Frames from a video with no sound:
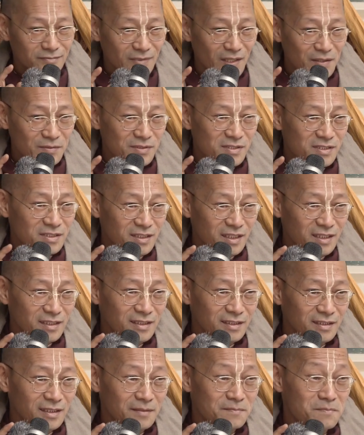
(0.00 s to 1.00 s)
He was
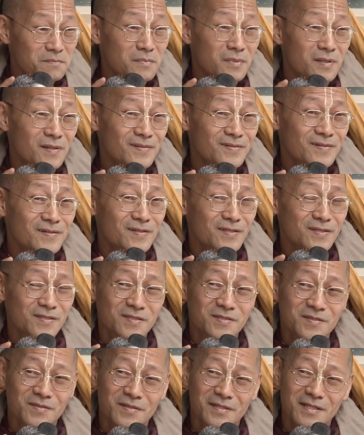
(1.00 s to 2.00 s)
thinking that Mother
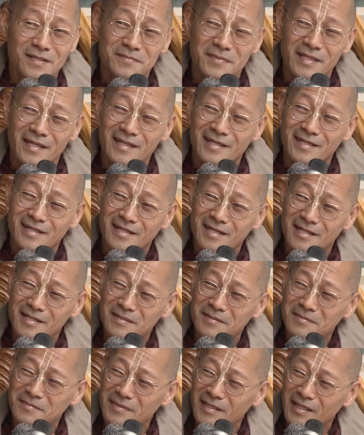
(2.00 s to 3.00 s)
Yaśodā may
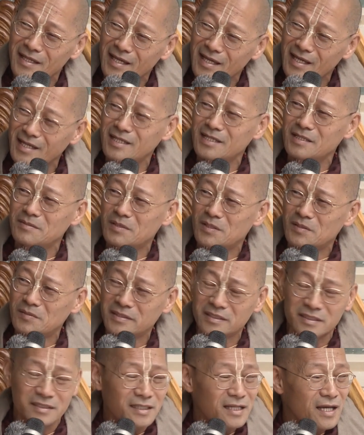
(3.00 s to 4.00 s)
come any
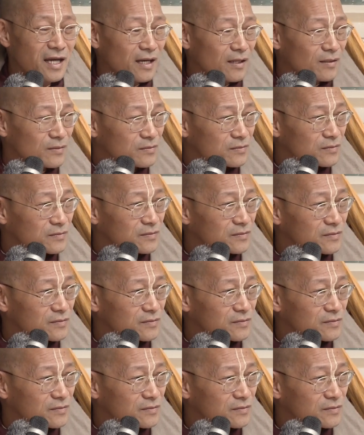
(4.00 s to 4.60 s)
moment now.